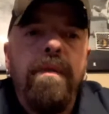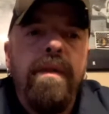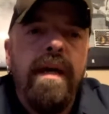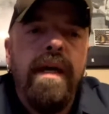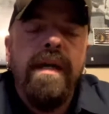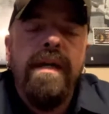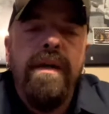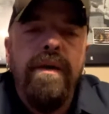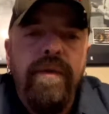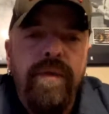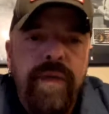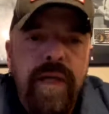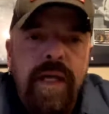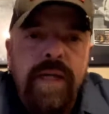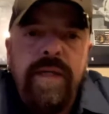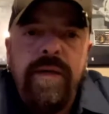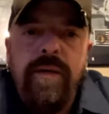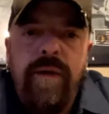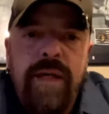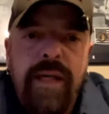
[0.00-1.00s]
I
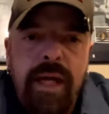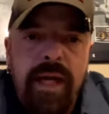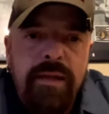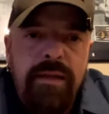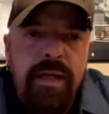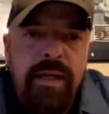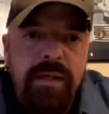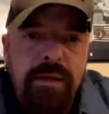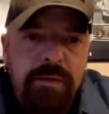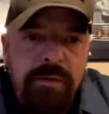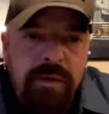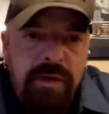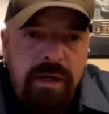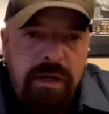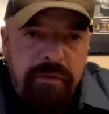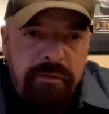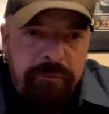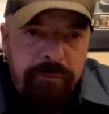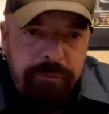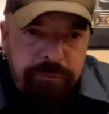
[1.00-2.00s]
can't thank you enough.